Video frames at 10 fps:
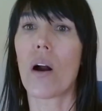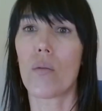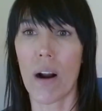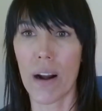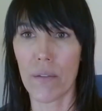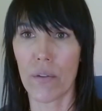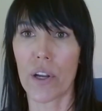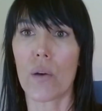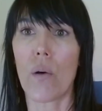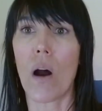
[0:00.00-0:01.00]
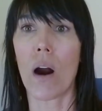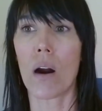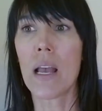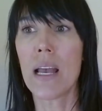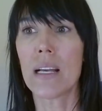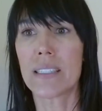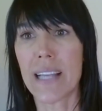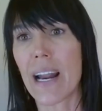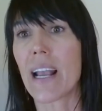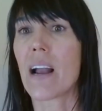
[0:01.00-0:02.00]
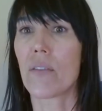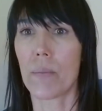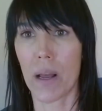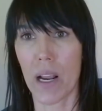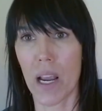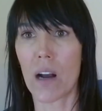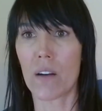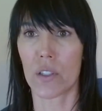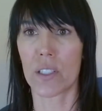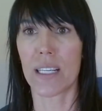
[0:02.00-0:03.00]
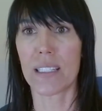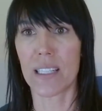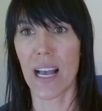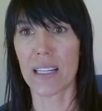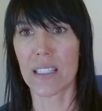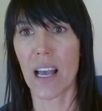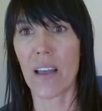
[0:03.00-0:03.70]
are running for you, are setting everybody up for success.